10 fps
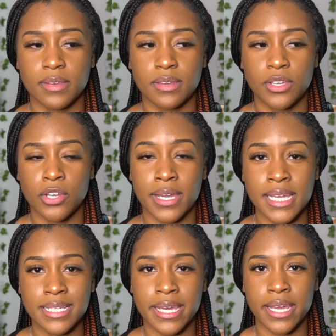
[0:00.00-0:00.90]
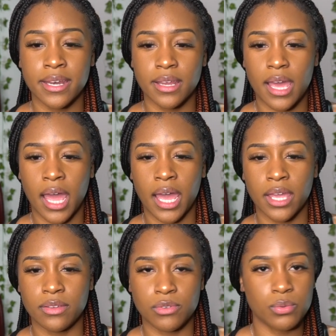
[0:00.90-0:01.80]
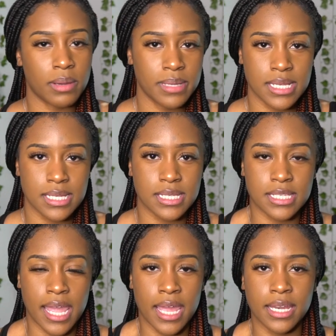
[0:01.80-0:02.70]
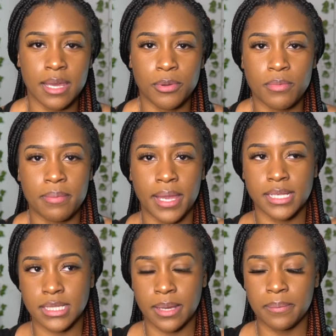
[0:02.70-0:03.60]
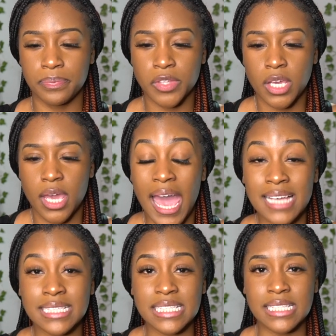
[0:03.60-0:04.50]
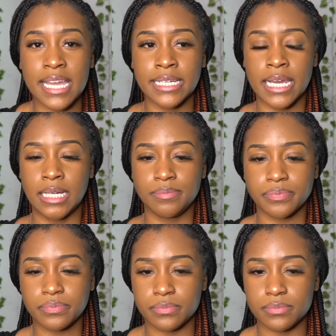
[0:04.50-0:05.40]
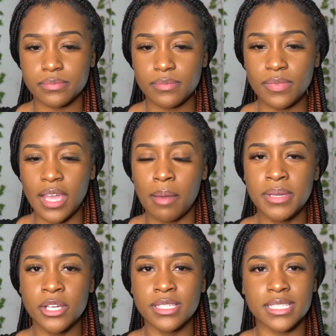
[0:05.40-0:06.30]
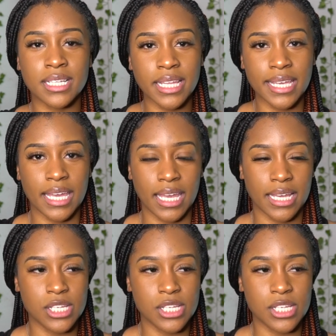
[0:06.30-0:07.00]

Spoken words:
I get done, I do my business, stand up, pull my pants up. As I stand up, I'm hearing this clicking.